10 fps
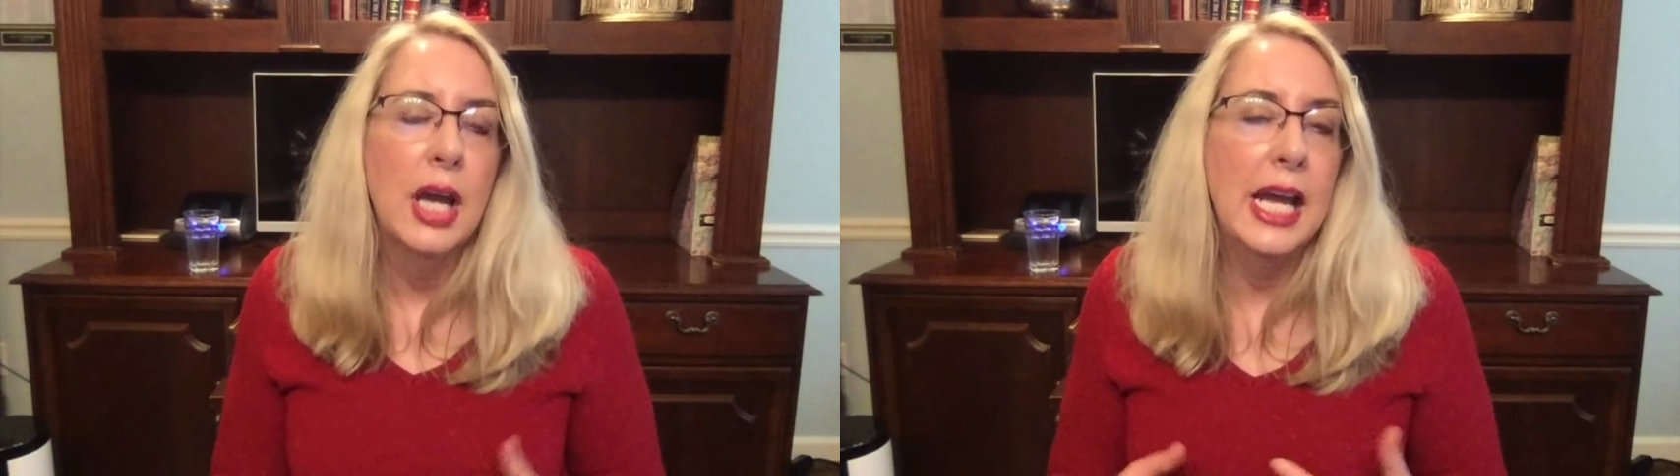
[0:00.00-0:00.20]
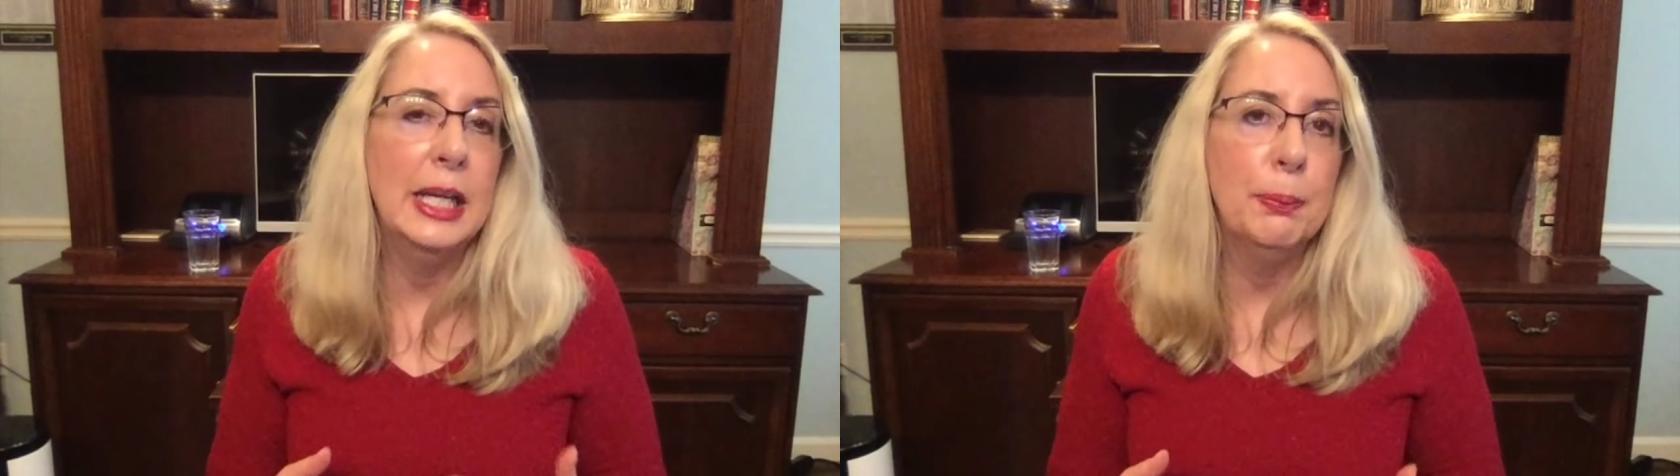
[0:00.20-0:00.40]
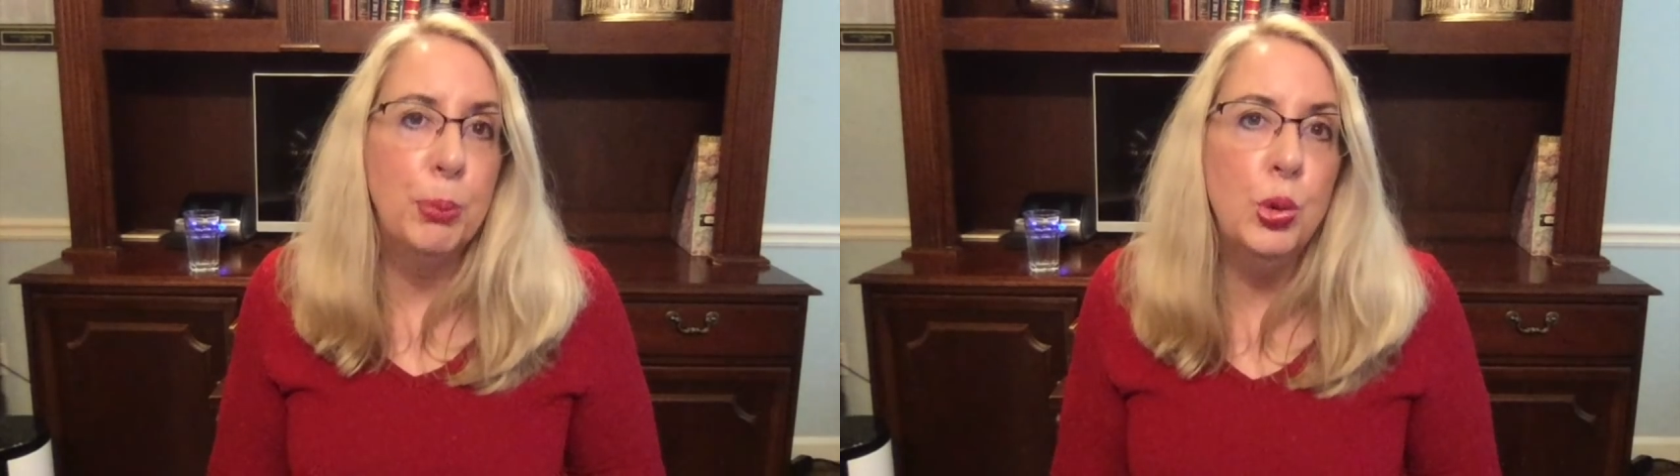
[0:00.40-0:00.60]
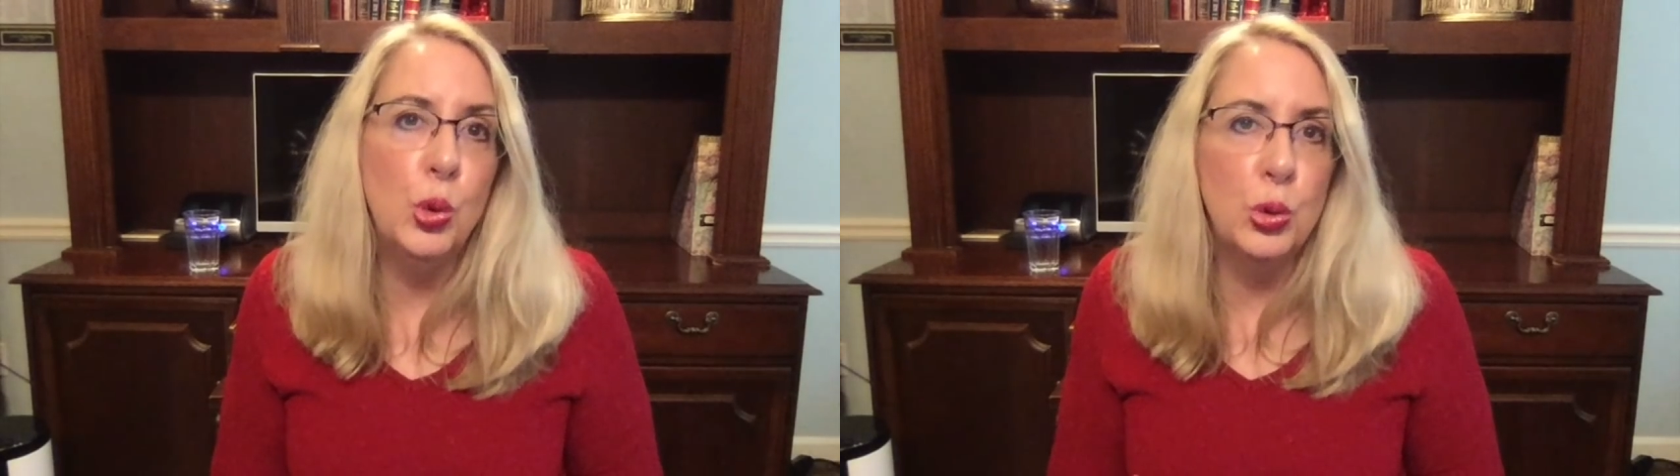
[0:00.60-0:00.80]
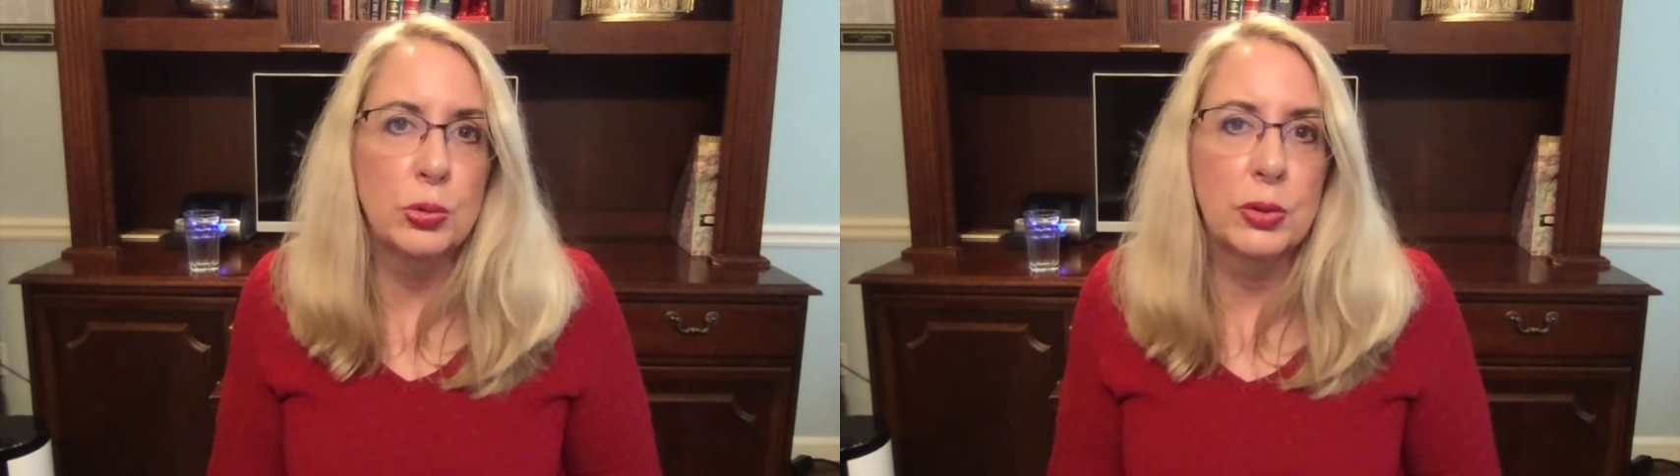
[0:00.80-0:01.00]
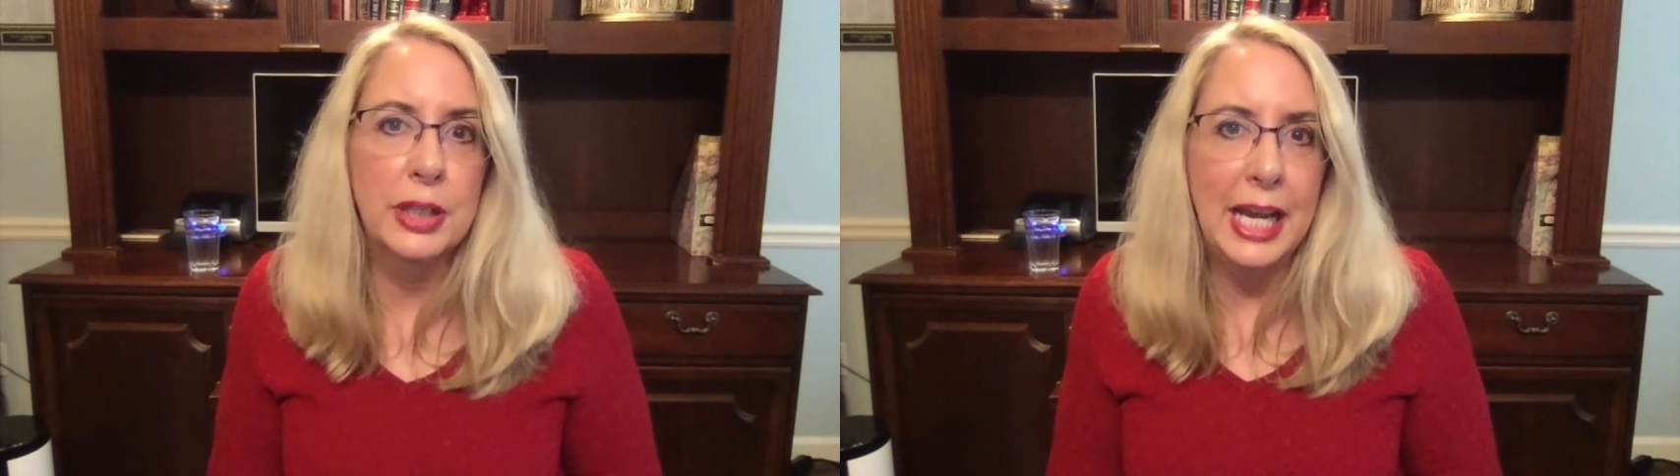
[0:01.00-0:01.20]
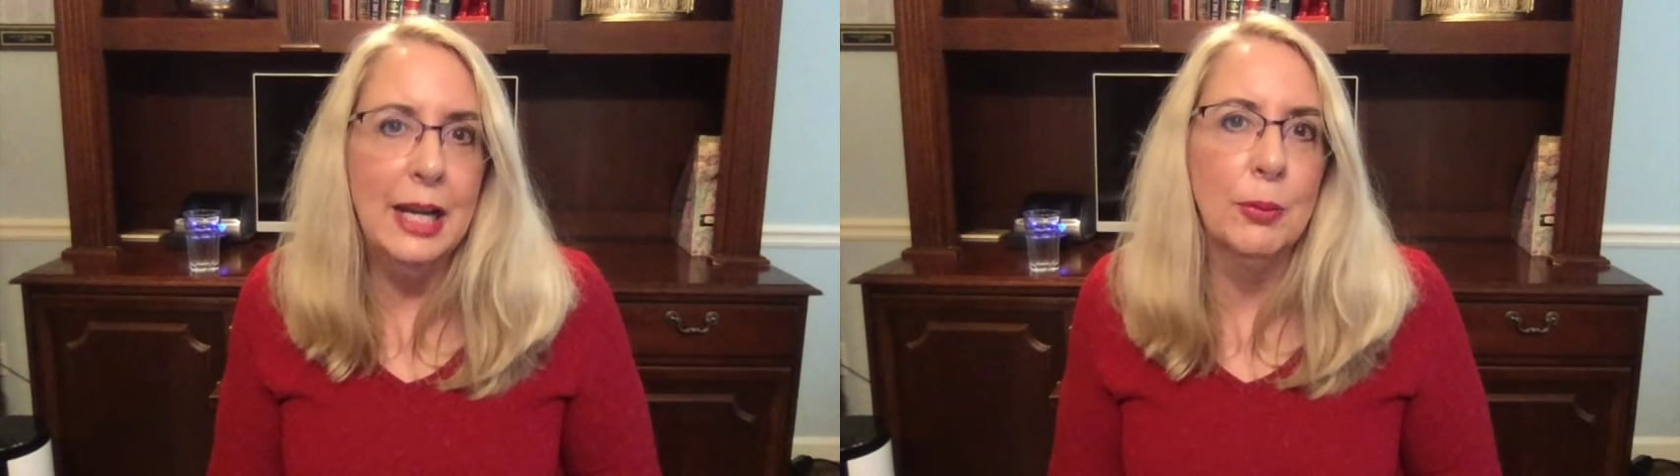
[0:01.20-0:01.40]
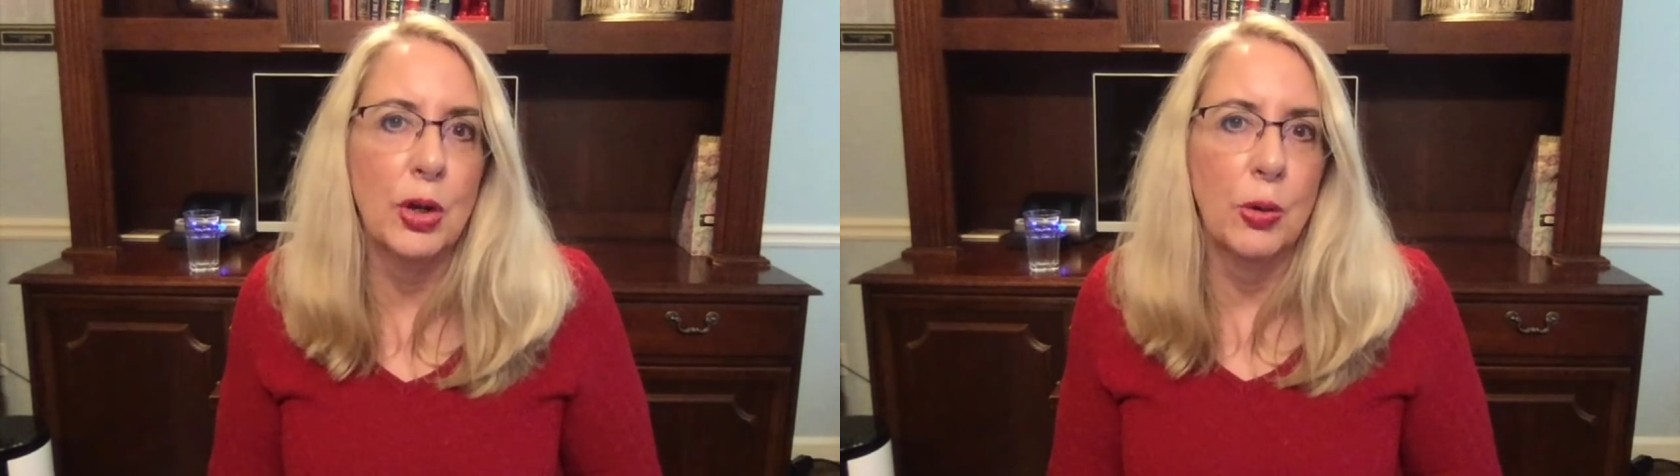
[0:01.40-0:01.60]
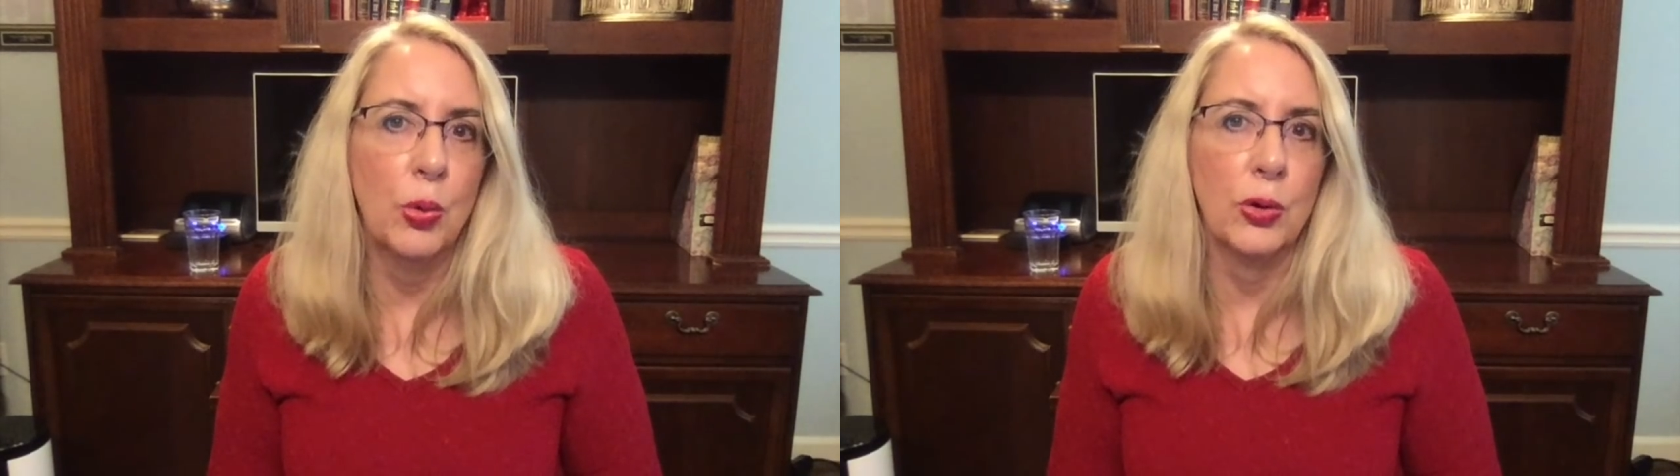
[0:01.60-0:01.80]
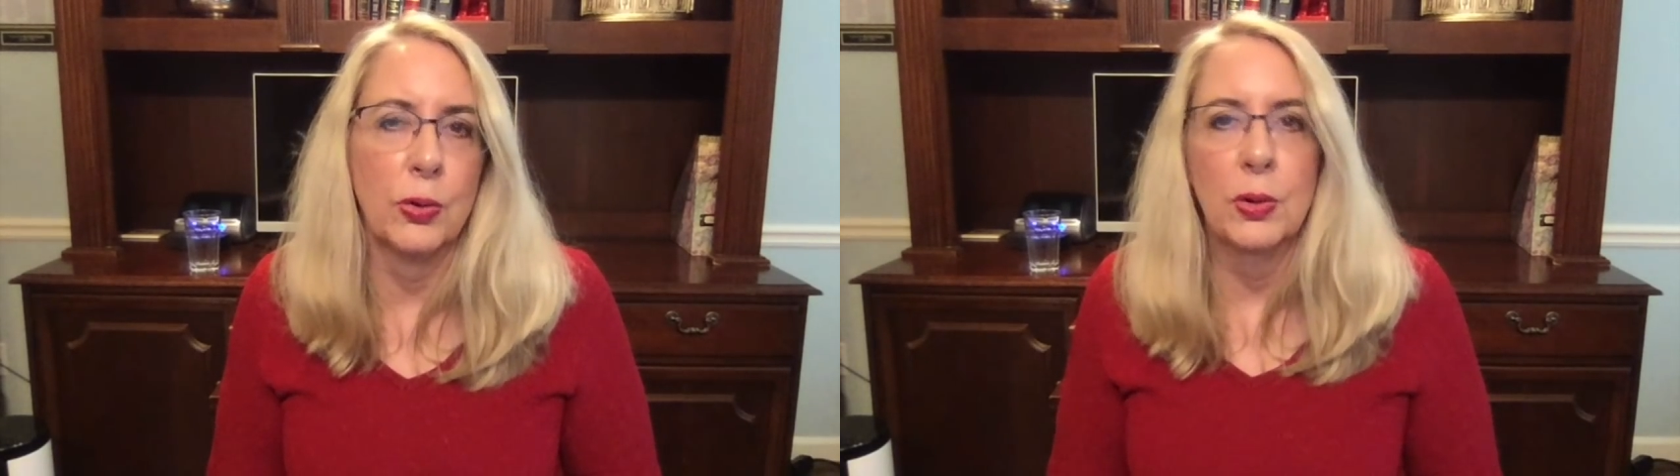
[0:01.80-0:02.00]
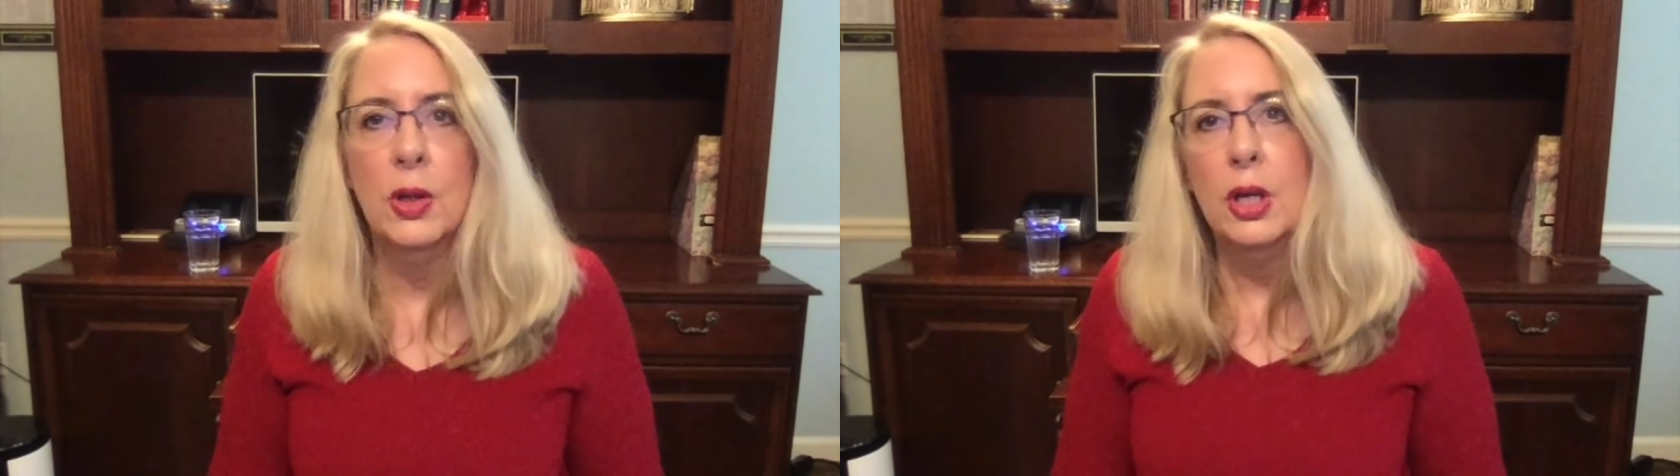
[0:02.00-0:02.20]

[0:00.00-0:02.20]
a pool camera order.